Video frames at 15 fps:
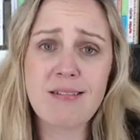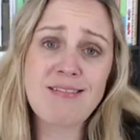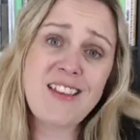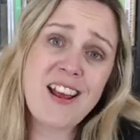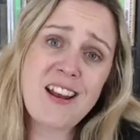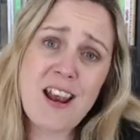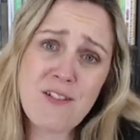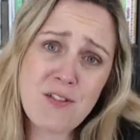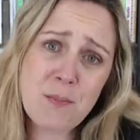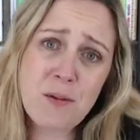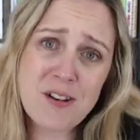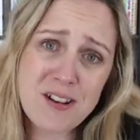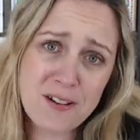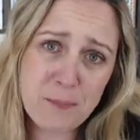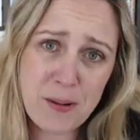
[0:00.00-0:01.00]
Then
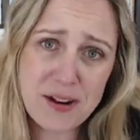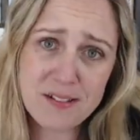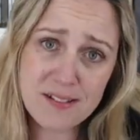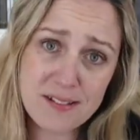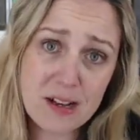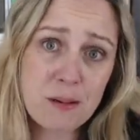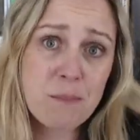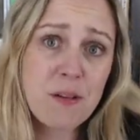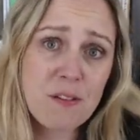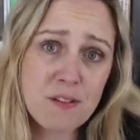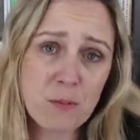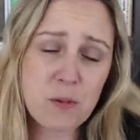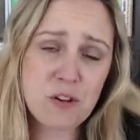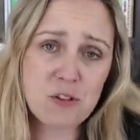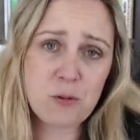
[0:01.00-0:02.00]
everybody is back to sleep
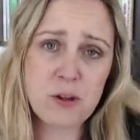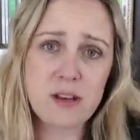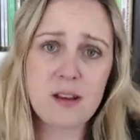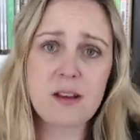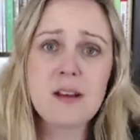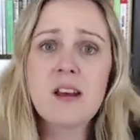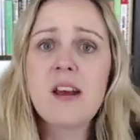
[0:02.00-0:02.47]
so much quicker.